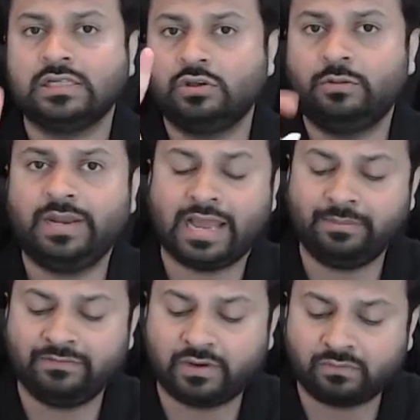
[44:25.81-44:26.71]
You will be
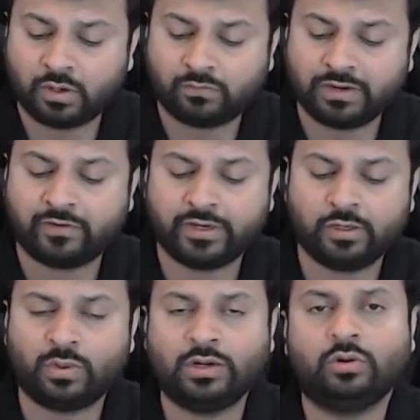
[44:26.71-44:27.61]
liable for what
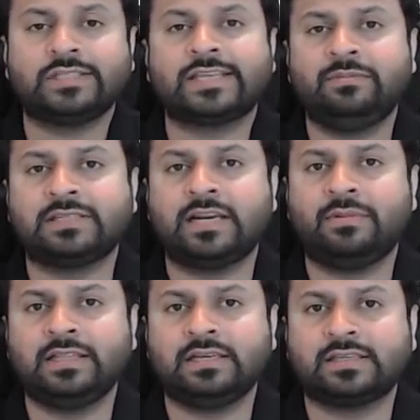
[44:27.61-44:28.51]
142(1) notice can be sent
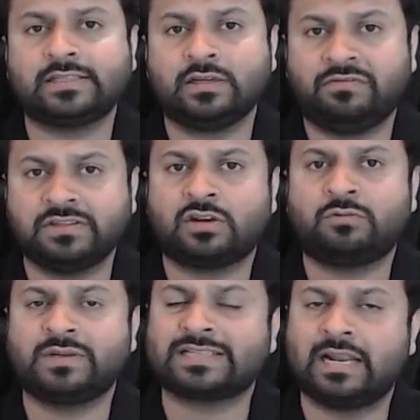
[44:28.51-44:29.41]
by the assessing officer or
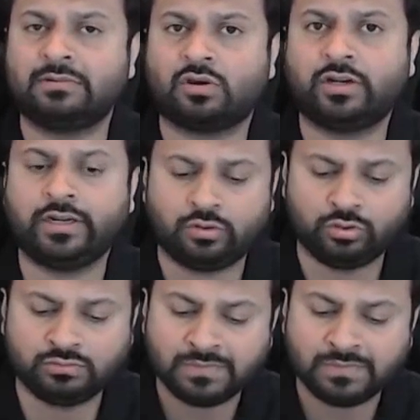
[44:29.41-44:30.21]
prescribed authority to you.